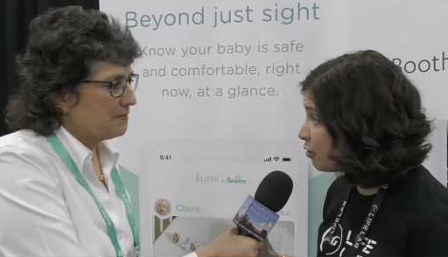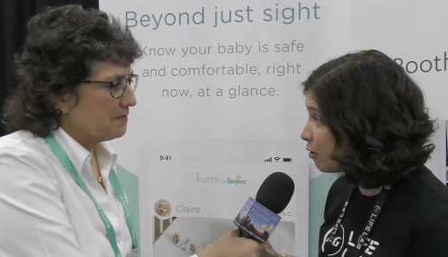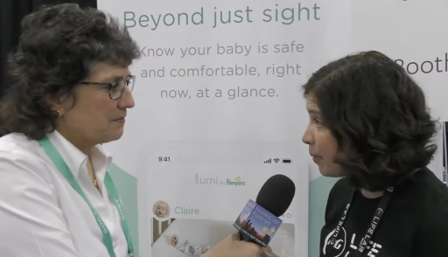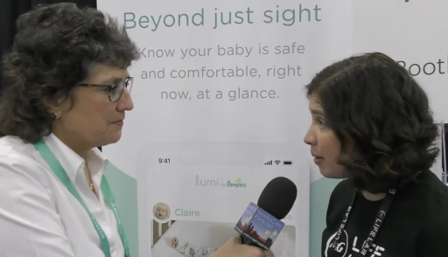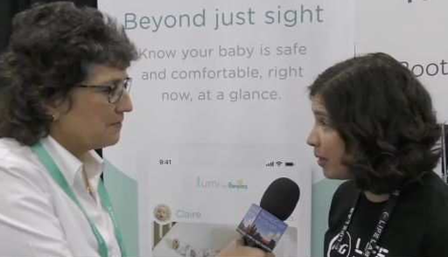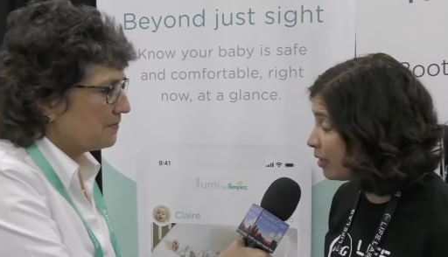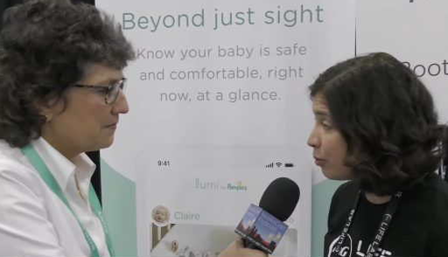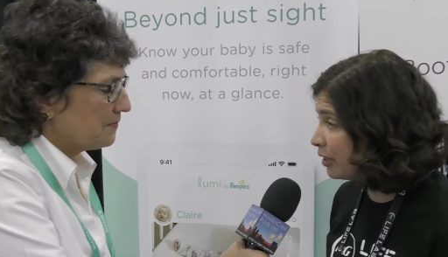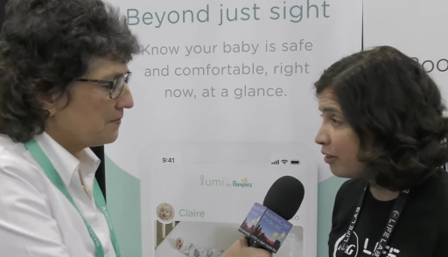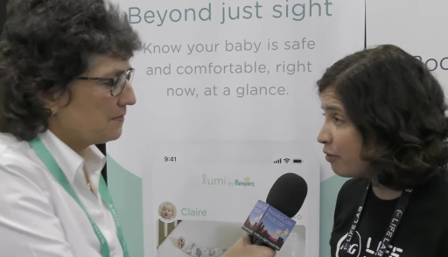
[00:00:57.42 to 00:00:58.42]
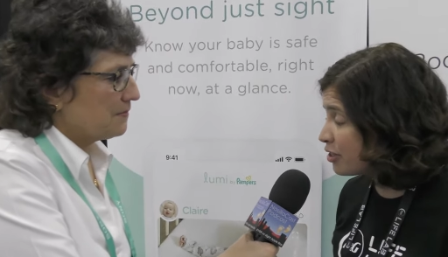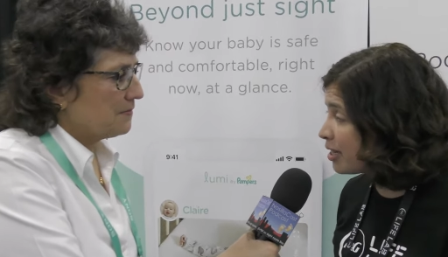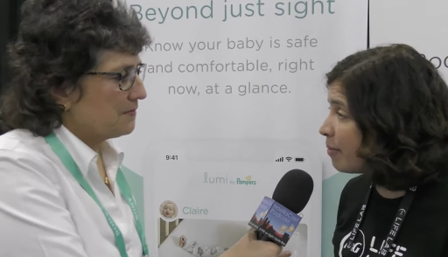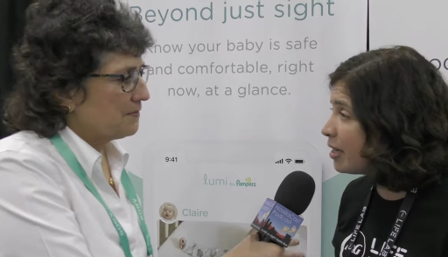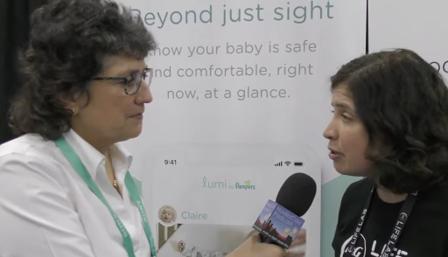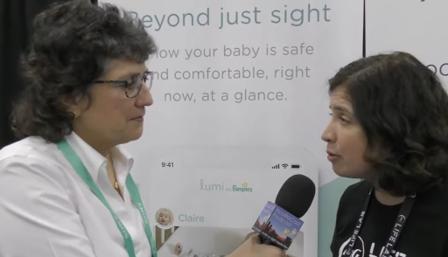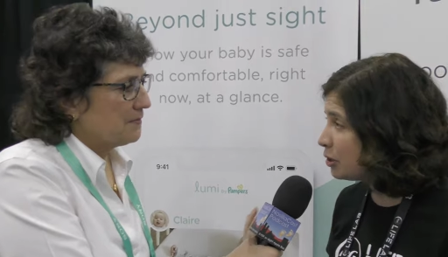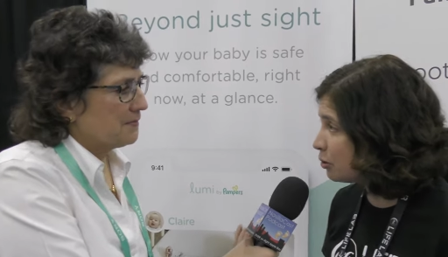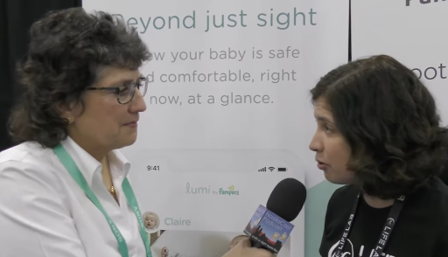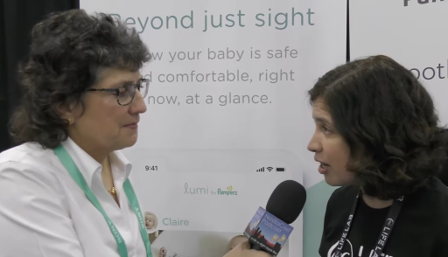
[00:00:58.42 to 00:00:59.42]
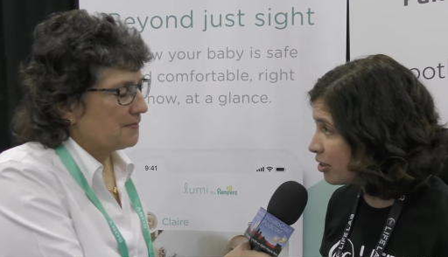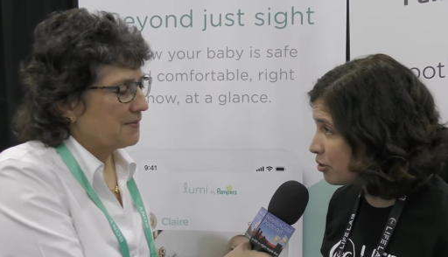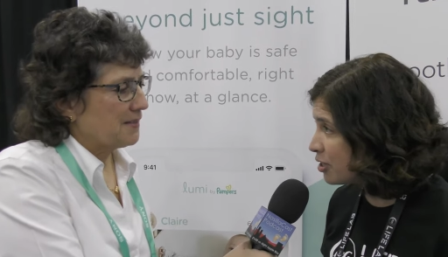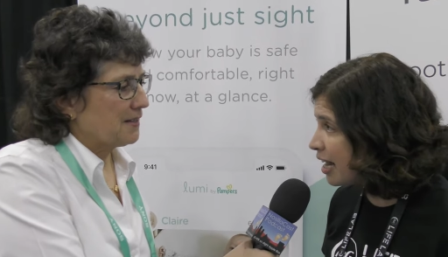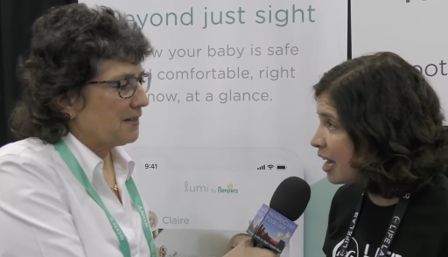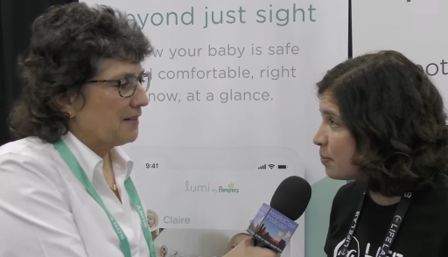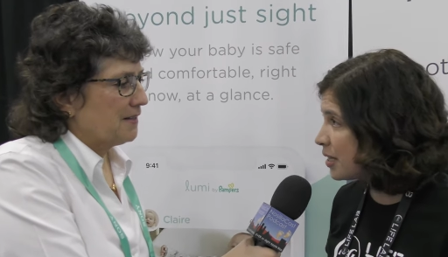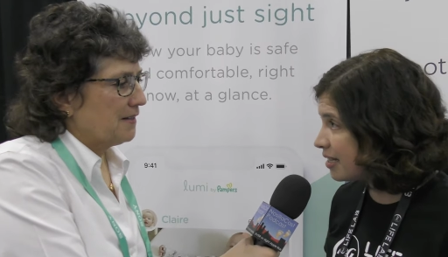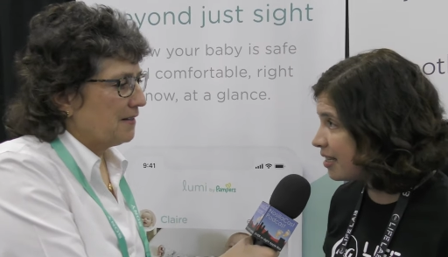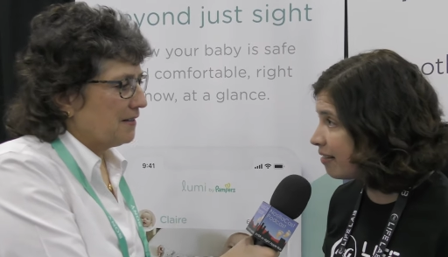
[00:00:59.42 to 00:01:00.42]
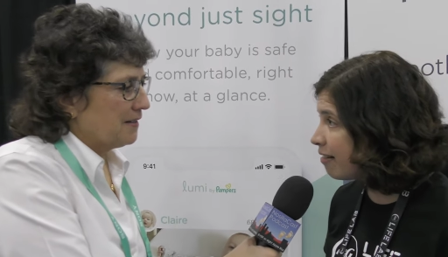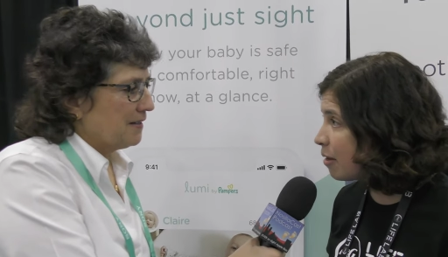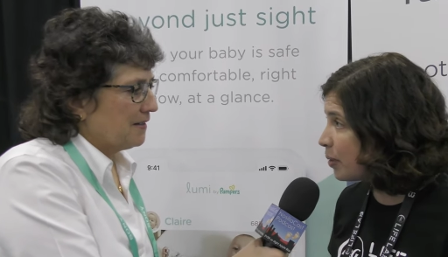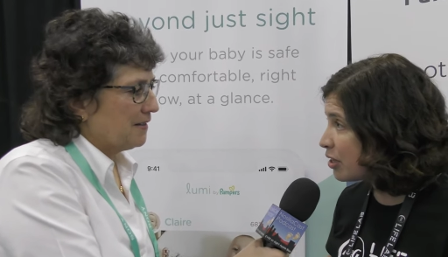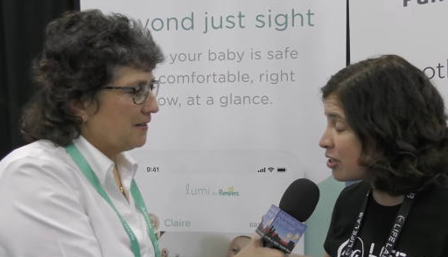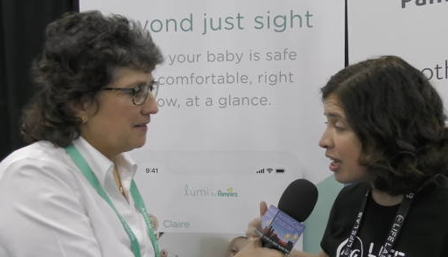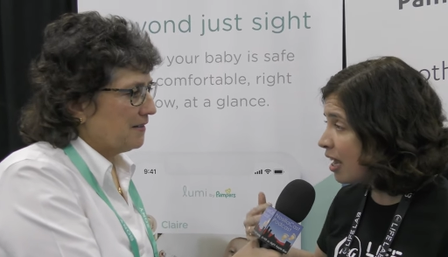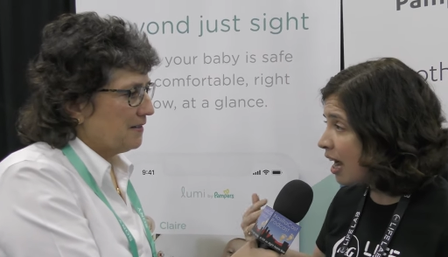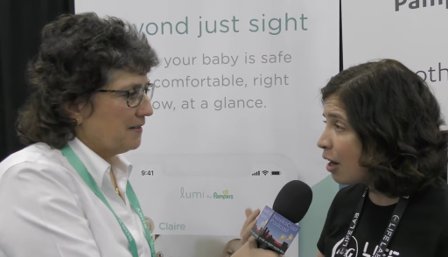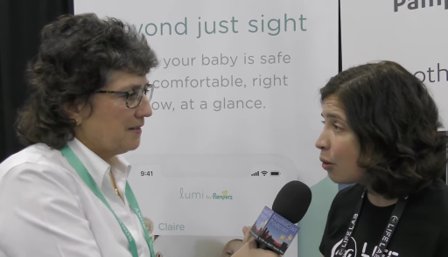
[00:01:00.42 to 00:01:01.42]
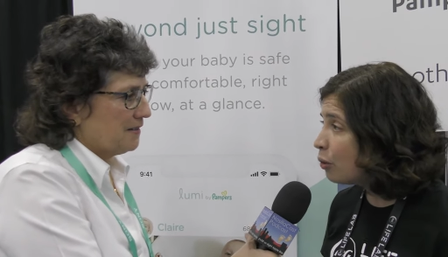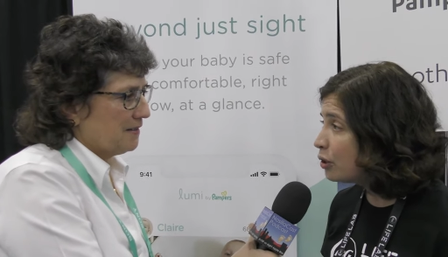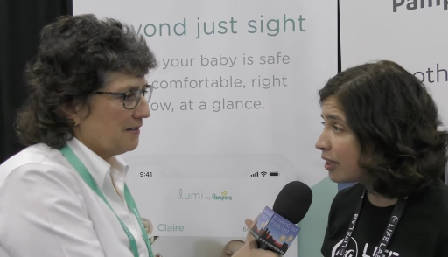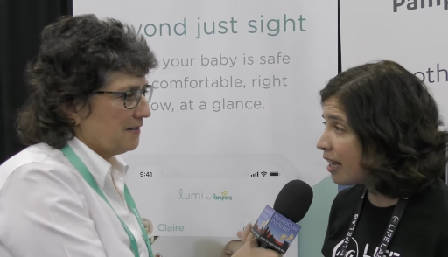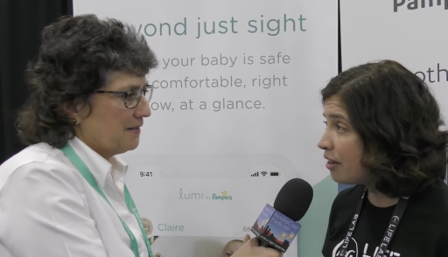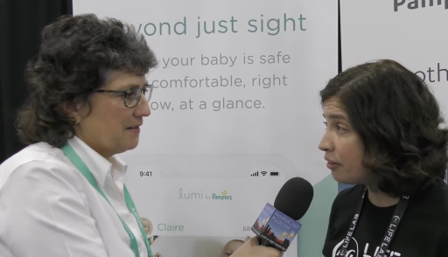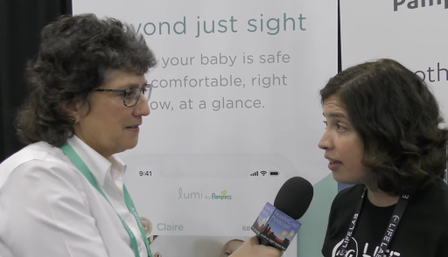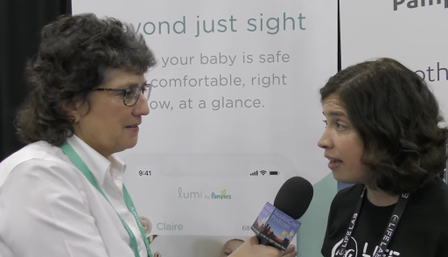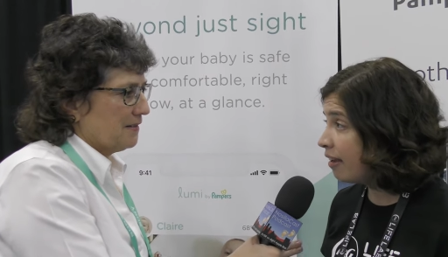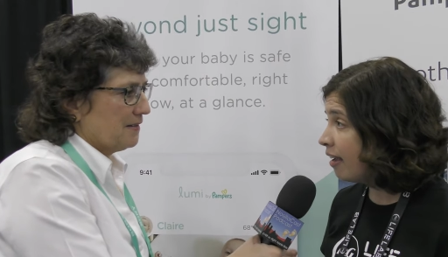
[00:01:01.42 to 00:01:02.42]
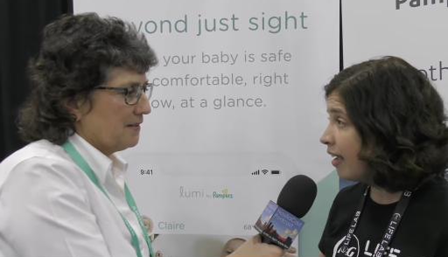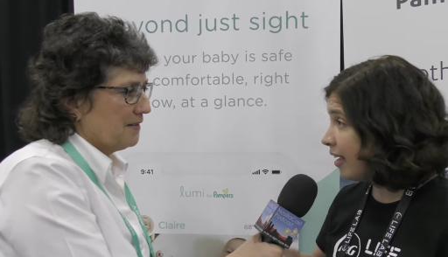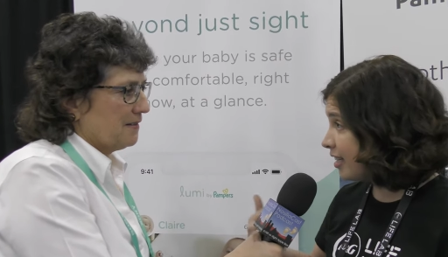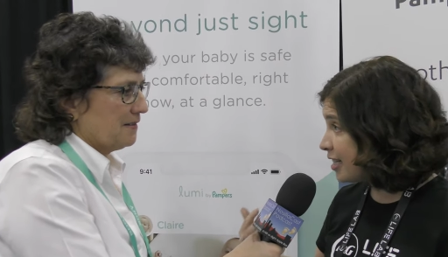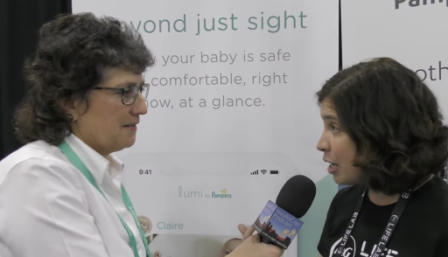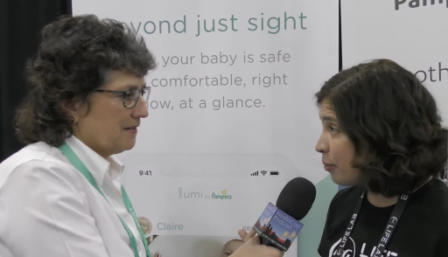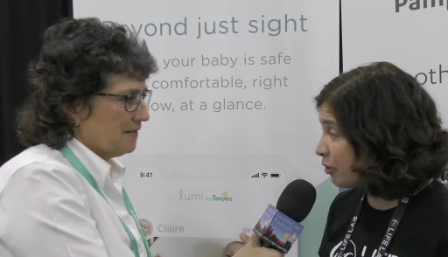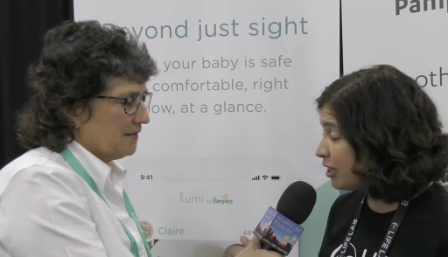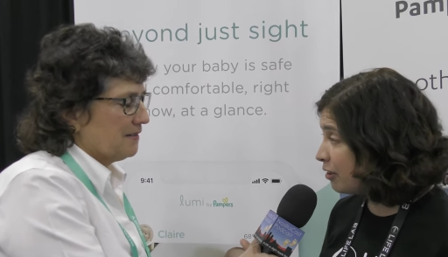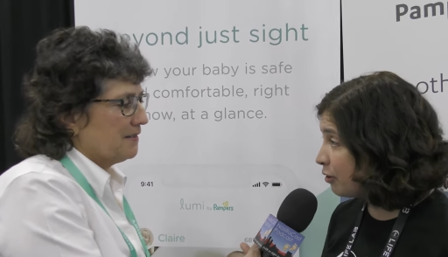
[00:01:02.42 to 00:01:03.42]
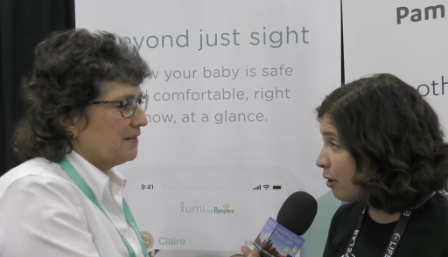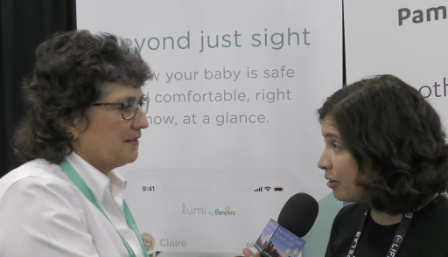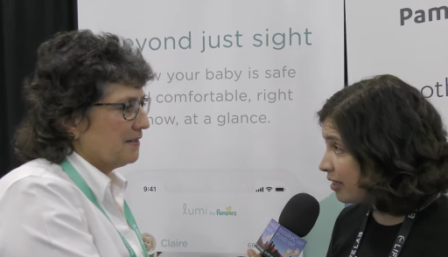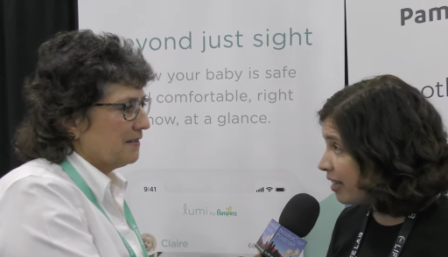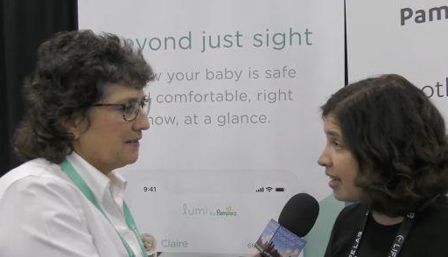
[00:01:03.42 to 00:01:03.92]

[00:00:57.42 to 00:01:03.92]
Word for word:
Speaker 1: your baby 24-7, you want to track those naps, etc. because a good, healthy sleep routine throughout the day,